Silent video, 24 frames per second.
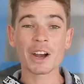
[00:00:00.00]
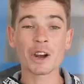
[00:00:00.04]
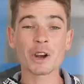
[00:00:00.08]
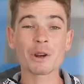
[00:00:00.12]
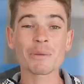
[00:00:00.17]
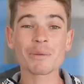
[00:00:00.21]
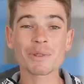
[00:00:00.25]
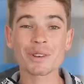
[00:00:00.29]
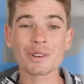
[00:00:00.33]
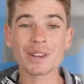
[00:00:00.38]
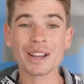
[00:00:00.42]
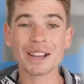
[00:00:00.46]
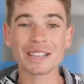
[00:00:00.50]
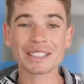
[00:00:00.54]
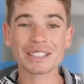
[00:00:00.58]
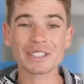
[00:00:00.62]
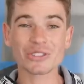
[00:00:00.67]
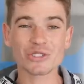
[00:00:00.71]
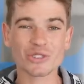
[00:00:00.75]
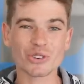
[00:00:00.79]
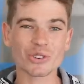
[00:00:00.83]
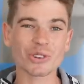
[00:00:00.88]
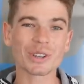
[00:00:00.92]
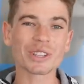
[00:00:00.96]
I hope you guys
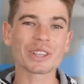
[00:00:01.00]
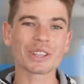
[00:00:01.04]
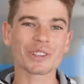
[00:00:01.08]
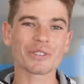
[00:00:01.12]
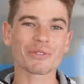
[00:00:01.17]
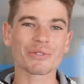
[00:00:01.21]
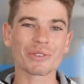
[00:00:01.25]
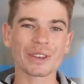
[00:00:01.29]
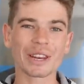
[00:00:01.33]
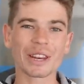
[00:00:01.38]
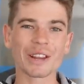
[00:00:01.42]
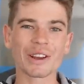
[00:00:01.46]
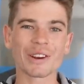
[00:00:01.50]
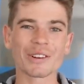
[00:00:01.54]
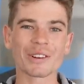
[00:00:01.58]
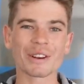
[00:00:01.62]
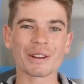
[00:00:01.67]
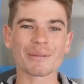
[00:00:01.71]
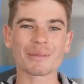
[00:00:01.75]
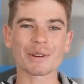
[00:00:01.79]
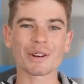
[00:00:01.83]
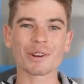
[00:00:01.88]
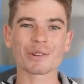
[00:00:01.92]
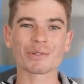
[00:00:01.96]
enjoyed this video.
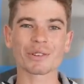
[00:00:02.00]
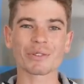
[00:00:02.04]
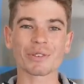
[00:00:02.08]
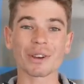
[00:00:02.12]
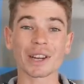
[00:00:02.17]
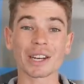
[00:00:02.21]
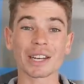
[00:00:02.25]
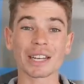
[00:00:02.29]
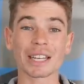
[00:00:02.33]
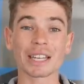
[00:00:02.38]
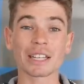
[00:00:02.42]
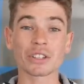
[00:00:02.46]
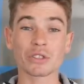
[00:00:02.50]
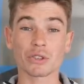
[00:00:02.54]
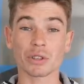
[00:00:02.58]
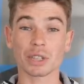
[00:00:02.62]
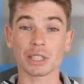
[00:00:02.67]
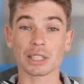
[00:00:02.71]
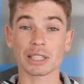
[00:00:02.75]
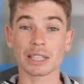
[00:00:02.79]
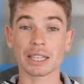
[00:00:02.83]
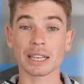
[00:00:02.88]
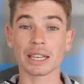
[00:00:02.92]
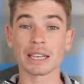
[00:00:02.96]
Let me know if you found it
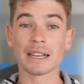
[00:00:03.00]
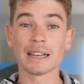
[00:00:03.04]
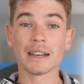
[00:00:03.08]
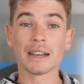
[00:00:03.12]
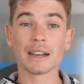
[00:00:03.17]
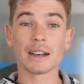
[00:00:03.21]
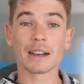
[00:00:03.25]
interesting.